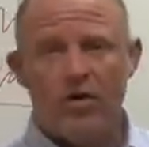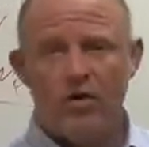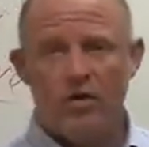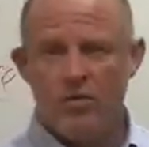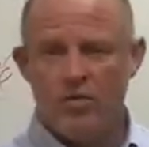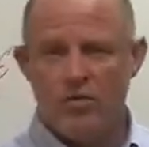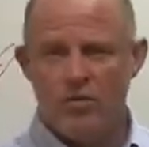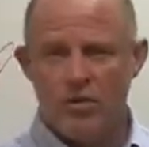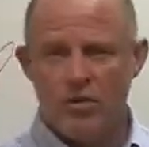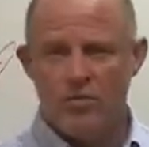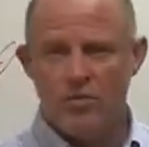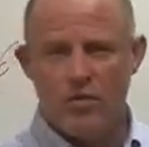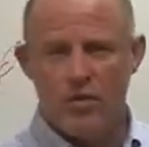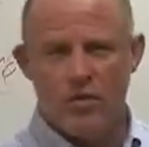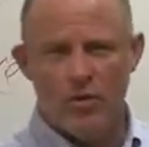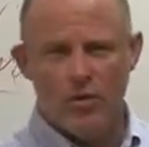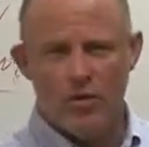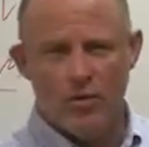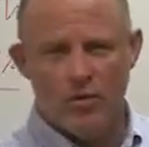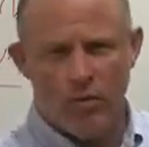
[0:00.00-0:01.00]
usually
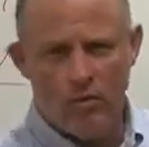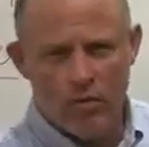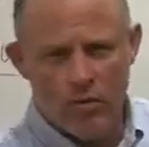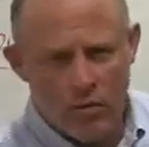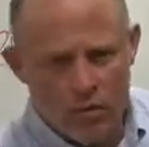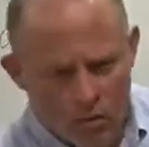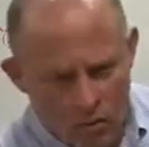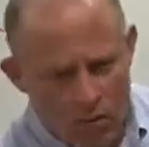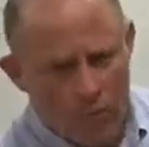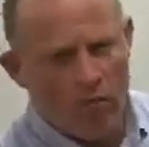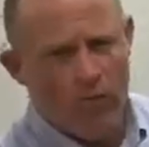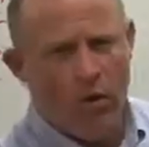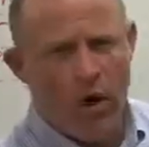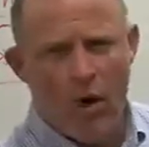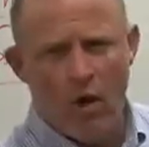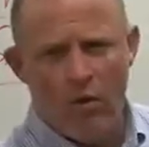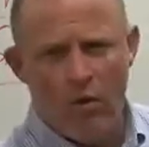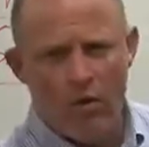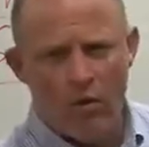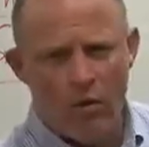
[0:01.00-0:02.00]
more,
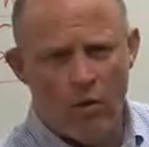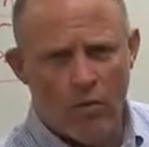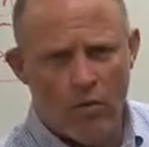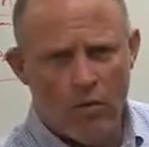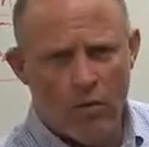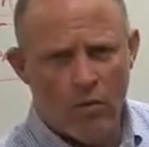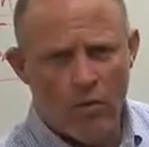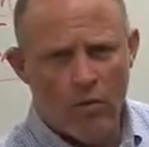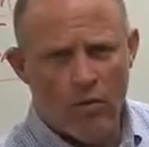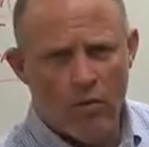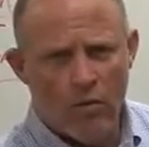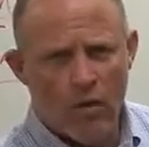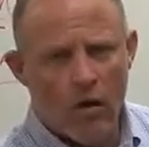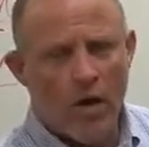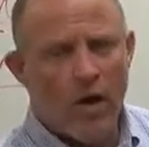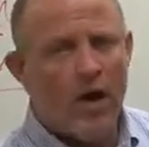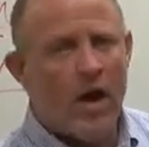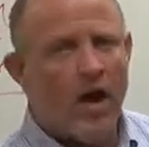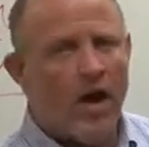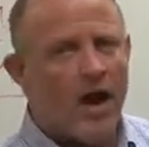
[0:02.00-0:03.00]
whoa!
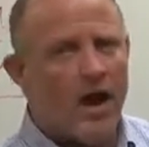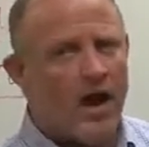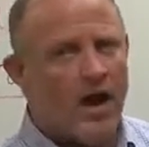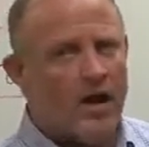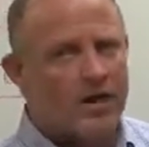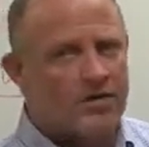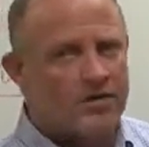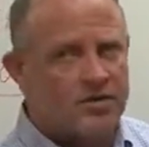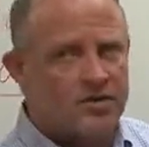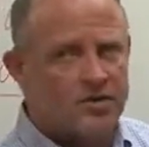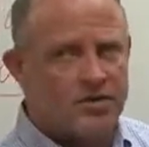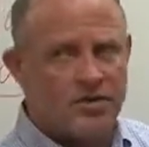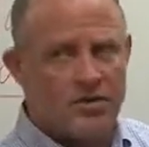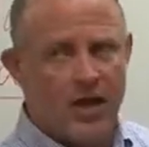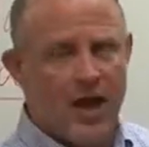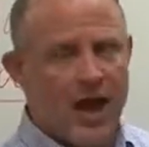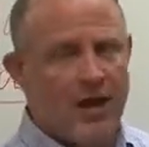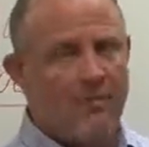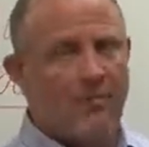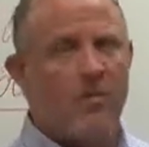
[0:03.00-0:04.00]
And I
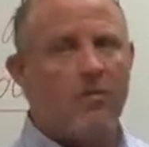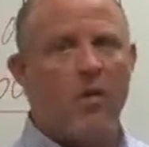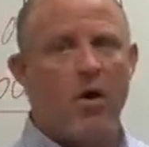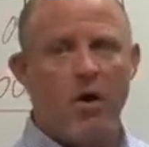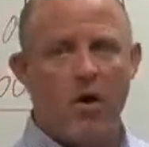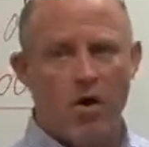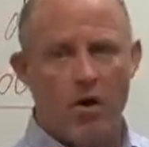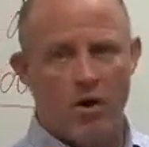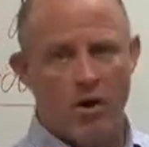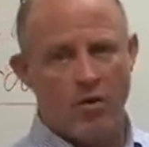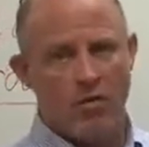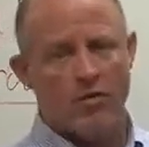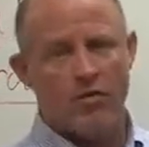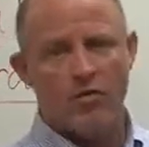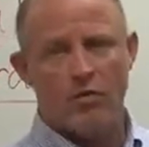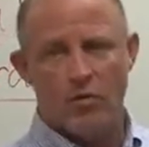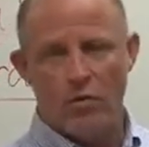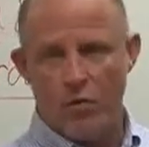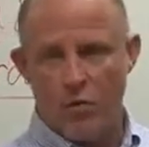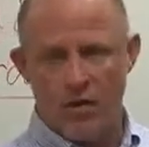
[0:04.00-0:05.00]
slap them hard
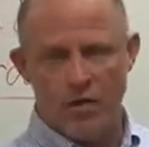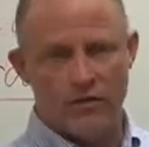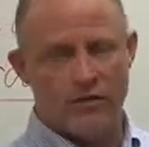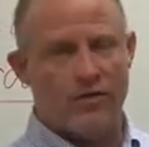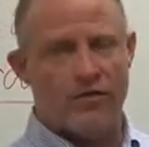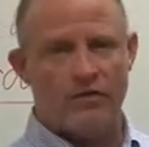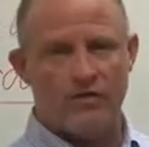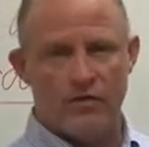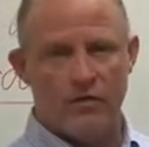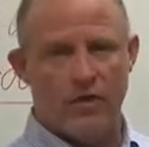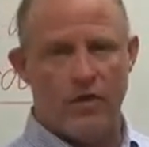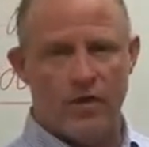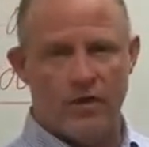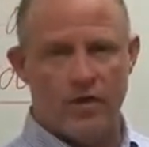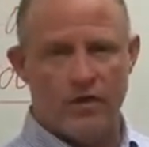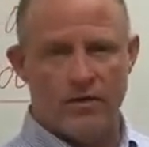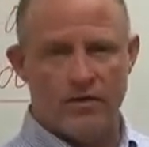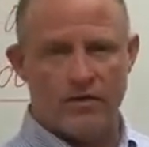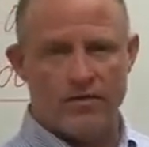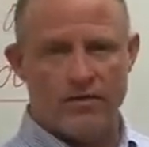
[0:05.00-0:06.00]
with what their flaw
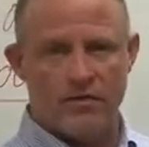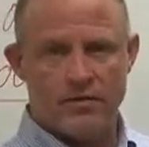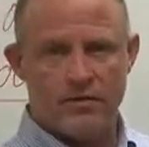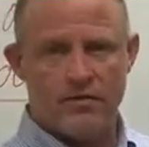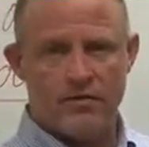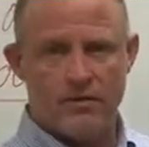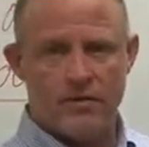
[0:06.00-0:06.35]
is.